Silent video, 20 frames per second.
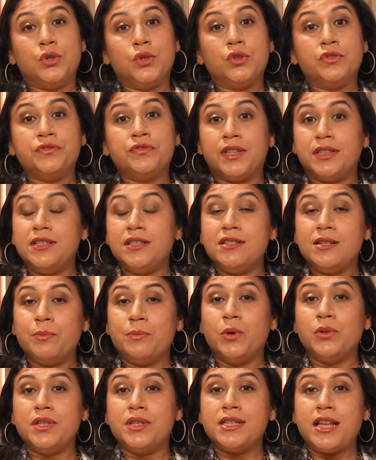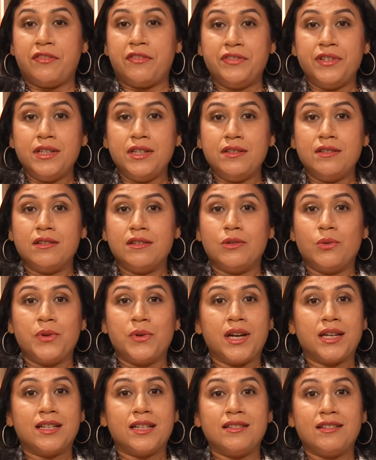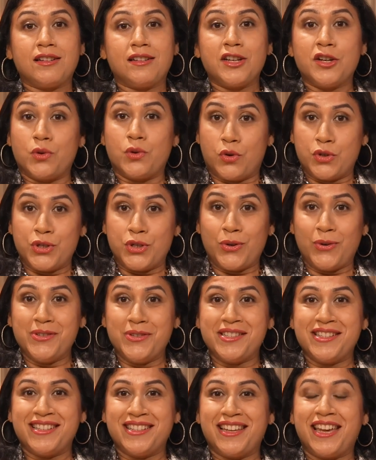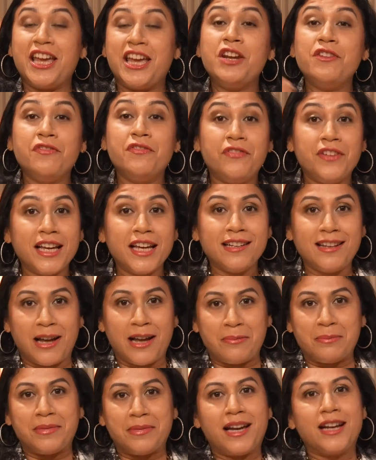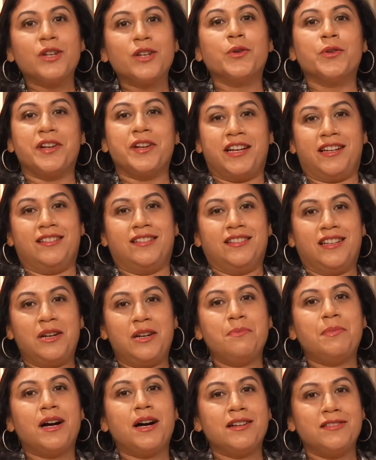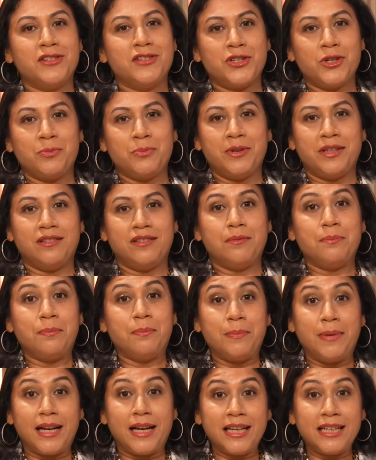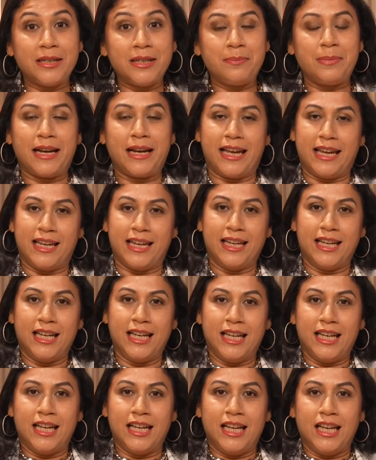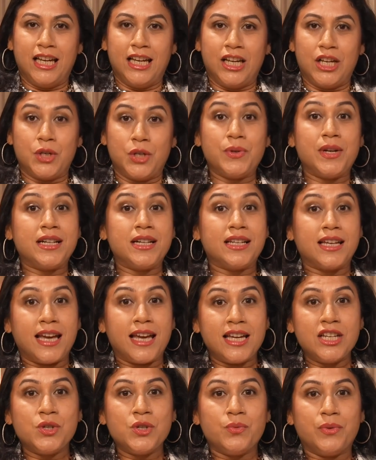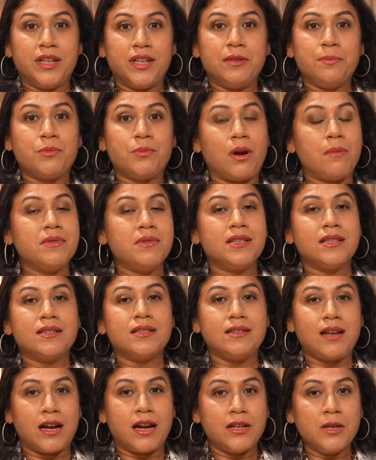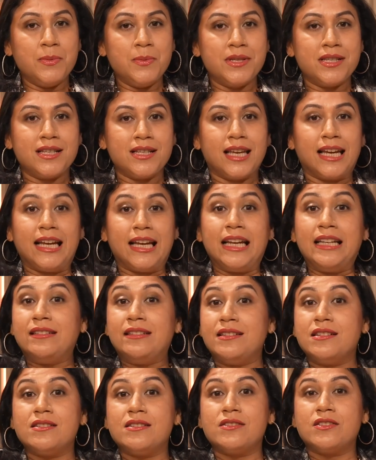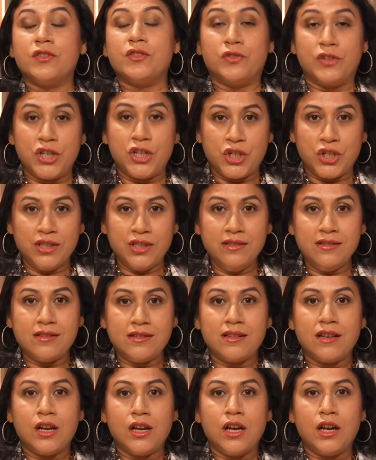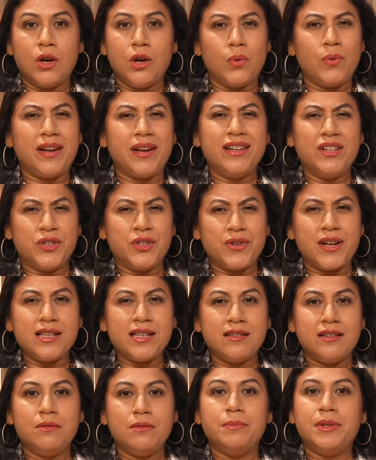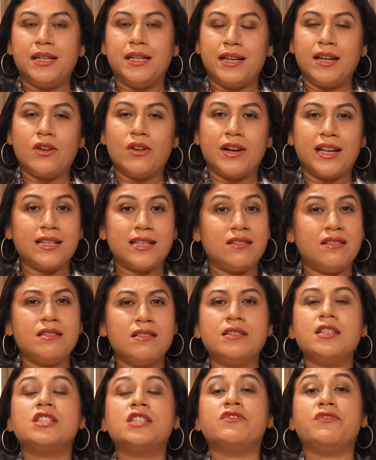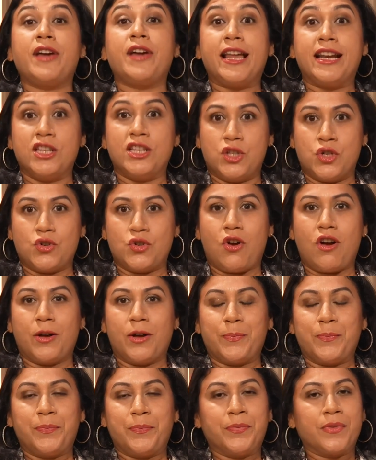To further support this effort, we are conducting roadshows in Vietnam and Korea in partnership with Plug and Play to engage with promising startups in these regions where interest in building on XDC is very strong.